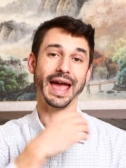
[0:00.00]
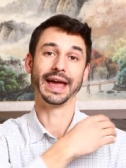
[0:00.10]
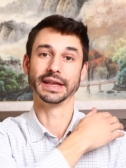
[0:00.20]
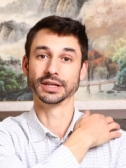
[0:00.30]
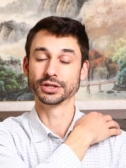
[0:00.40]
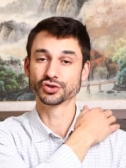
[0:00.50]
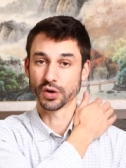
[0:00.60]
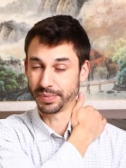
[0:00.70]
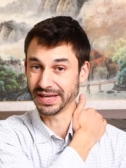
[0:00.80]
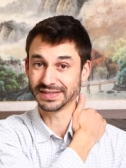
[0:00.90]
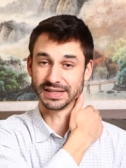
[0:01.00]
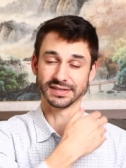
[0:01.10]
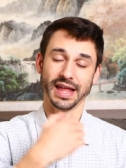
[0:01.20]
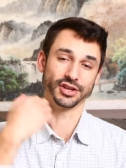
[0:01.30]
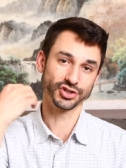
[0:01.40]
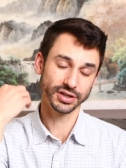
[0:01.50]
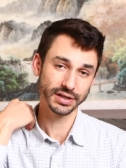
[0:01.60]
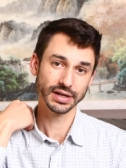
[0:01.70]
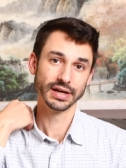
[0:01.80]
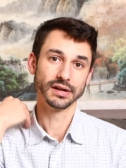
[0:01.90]
and trapezius
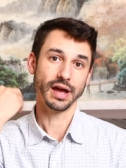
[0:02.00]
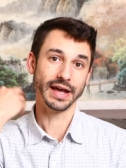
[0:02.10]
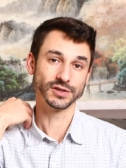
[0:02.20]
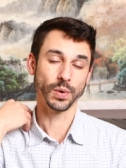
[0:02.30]
tension, as